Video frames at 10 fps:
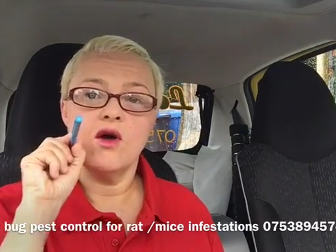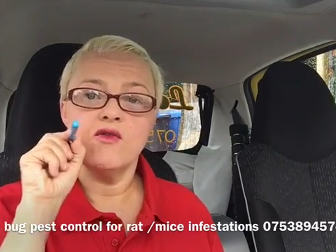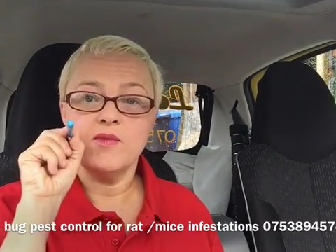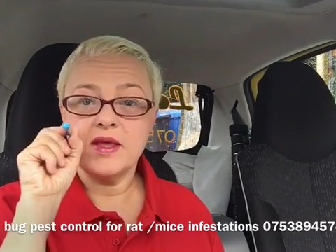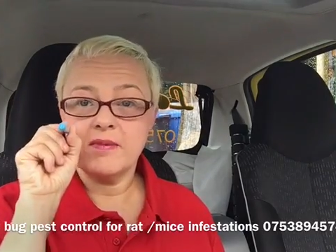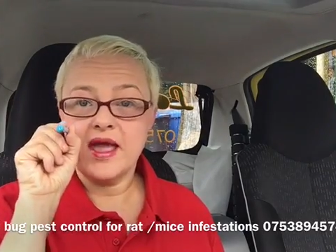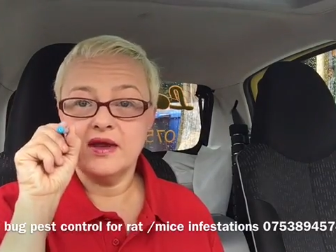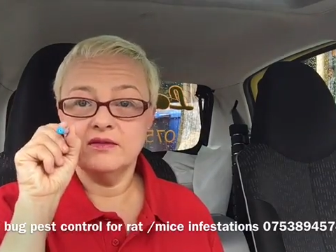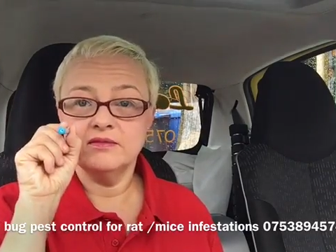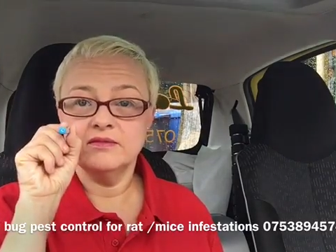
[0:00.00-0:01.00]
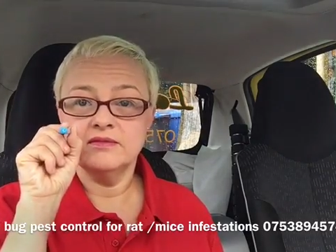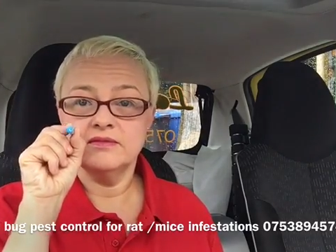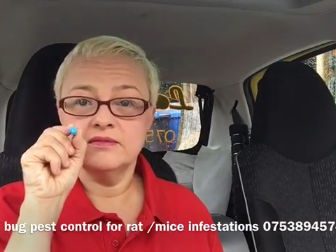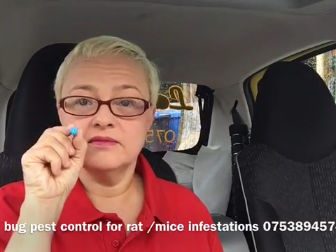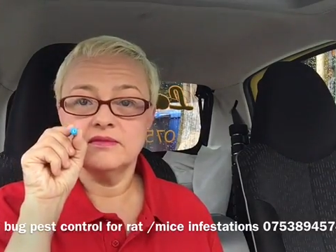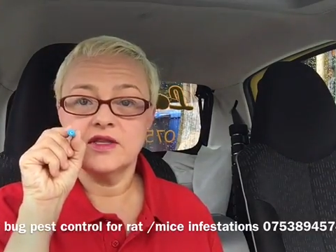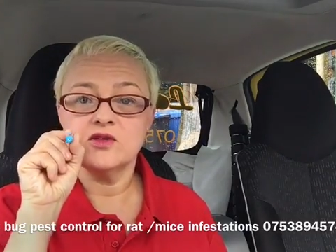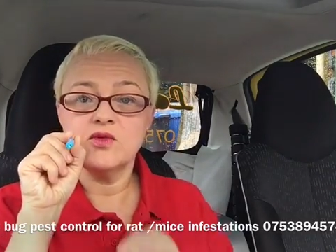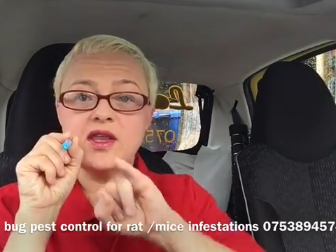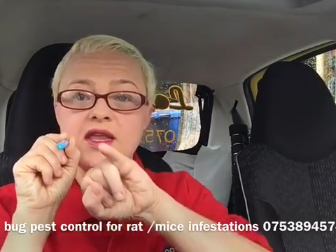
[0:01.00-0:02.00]
of a Bic pen? That's
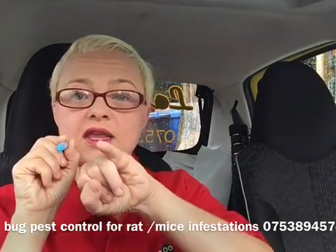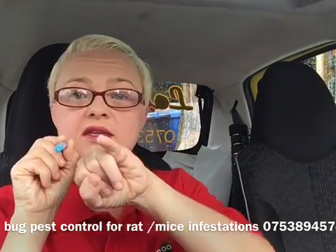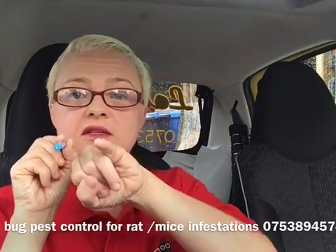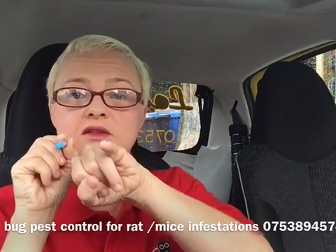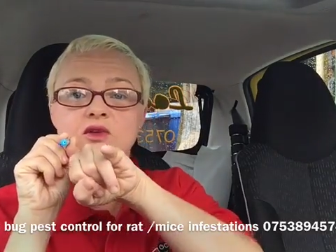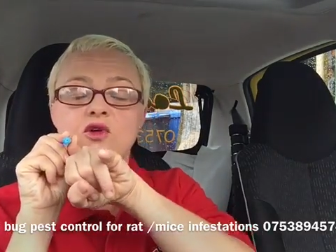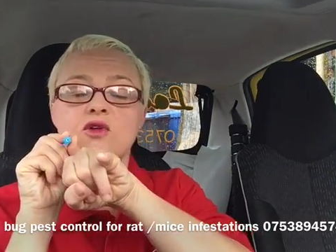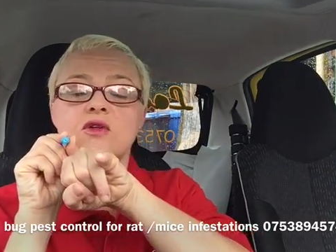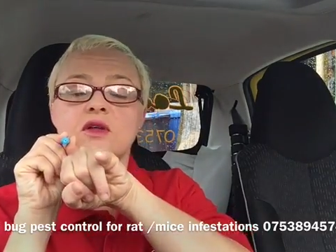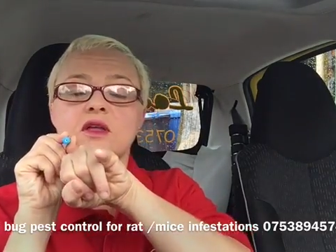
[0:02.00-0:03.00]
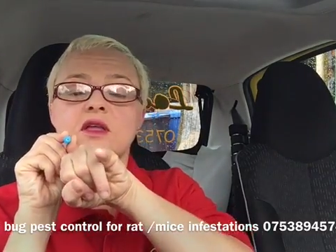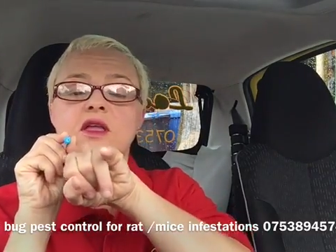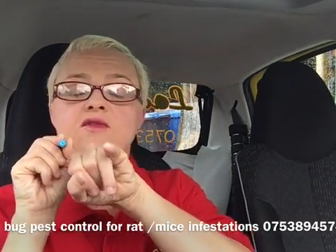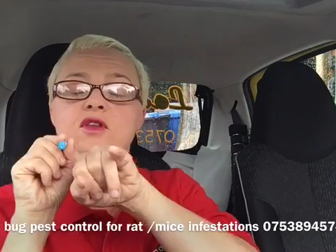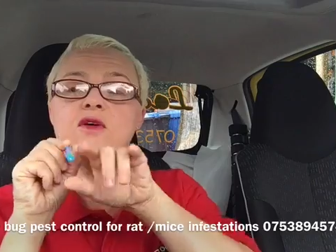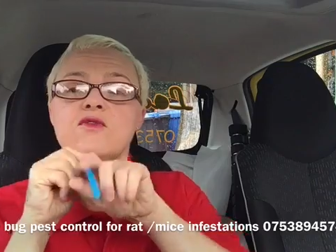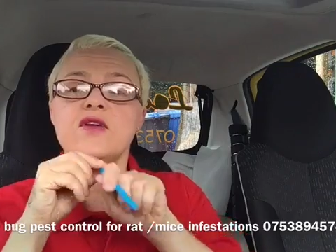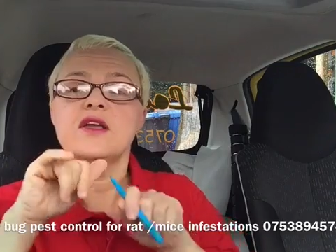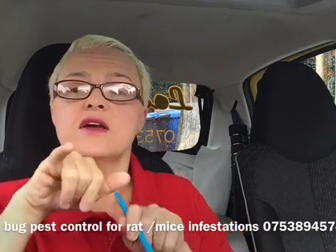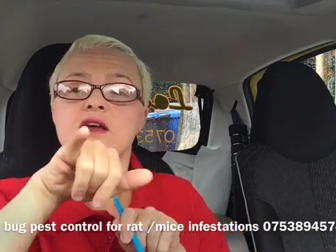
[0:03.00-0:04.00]
all they need. Or if your little
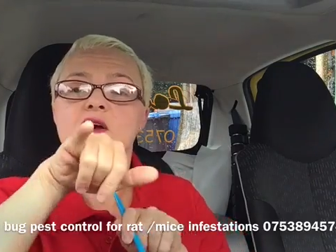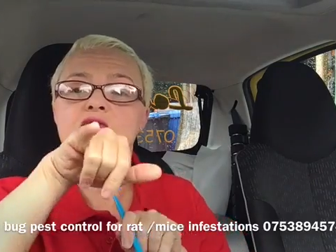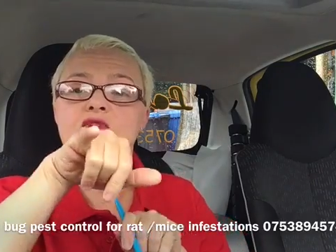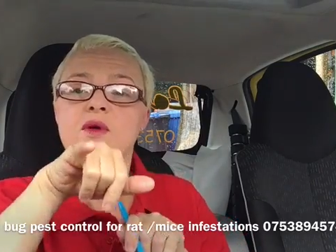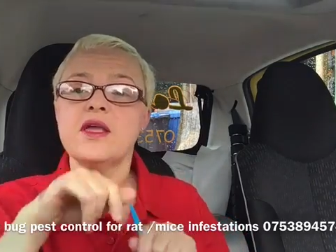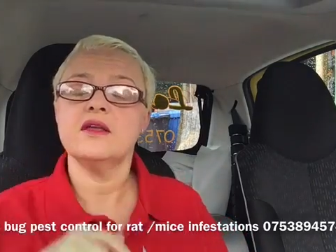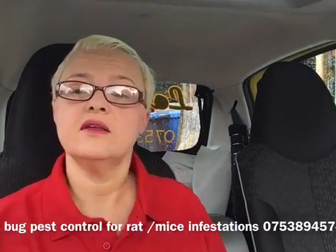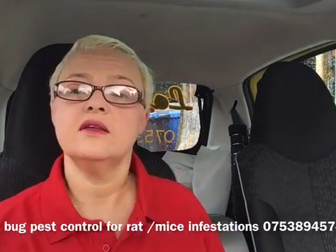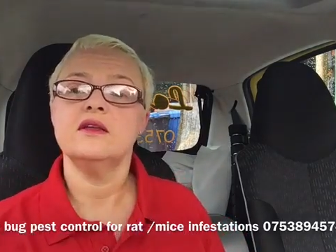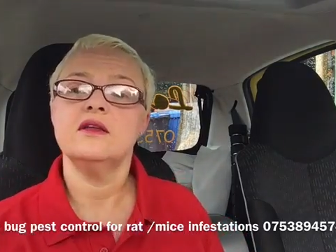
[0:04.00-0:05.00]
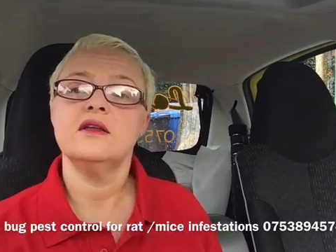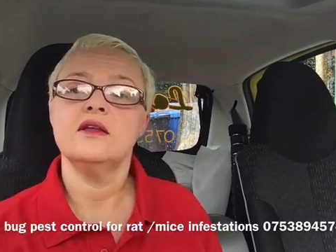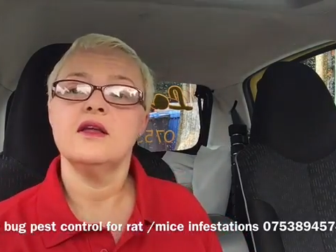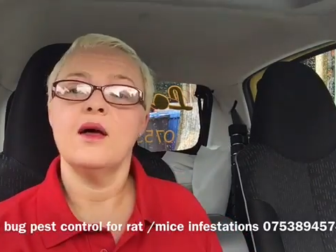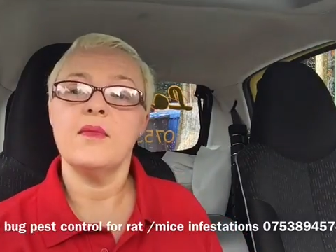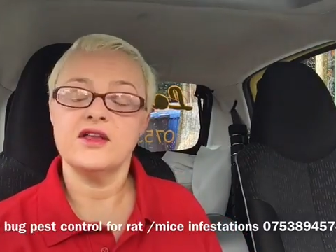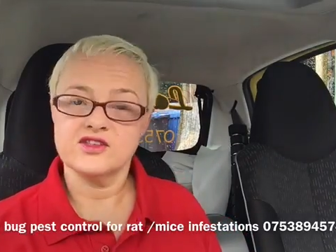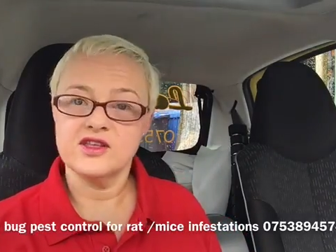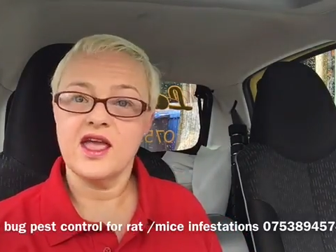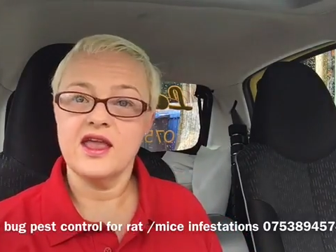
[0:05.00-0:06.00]
finger can go through it, a mouse
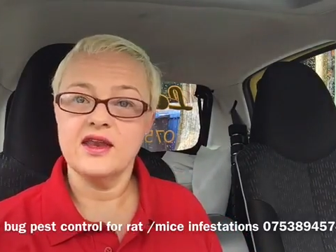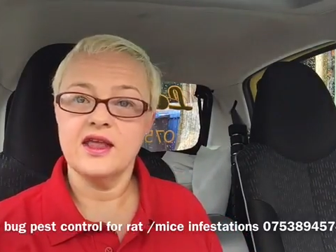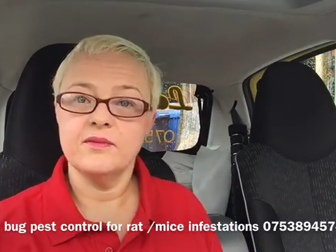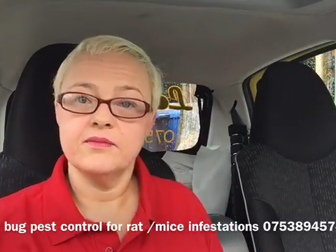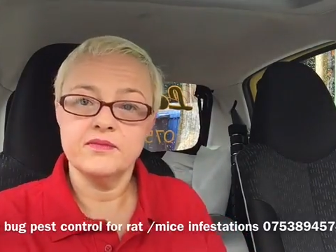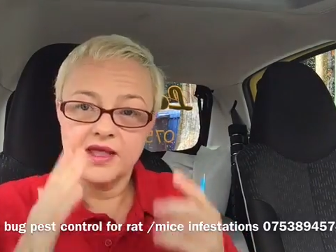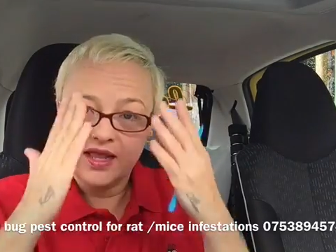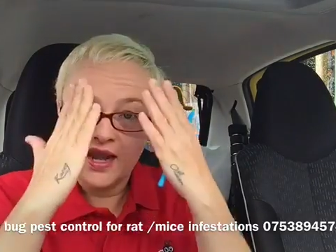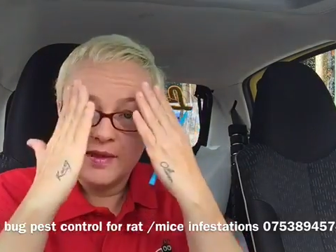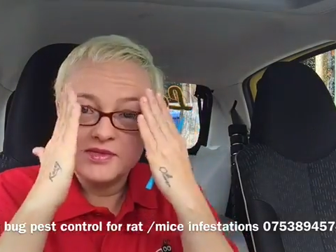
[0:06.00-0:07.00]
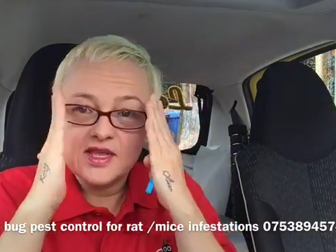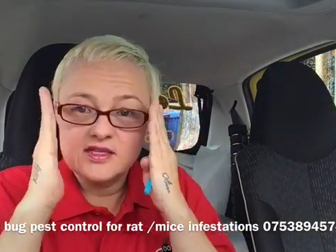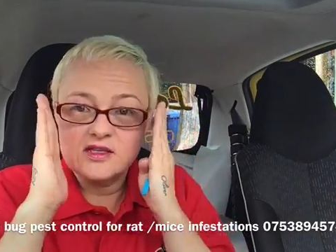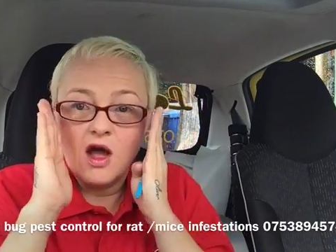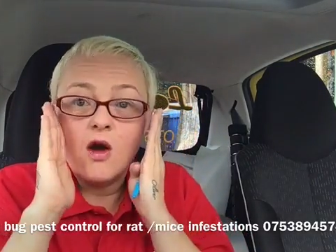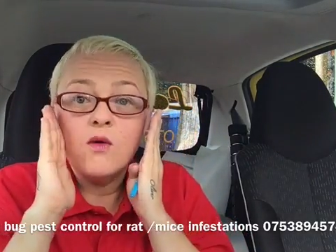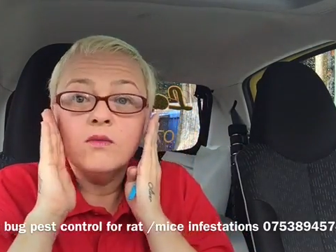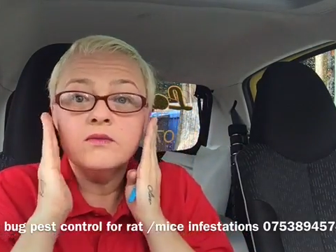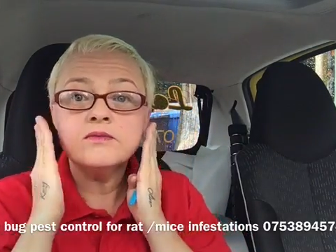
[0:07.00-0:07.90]
can get in it. They collapse their skull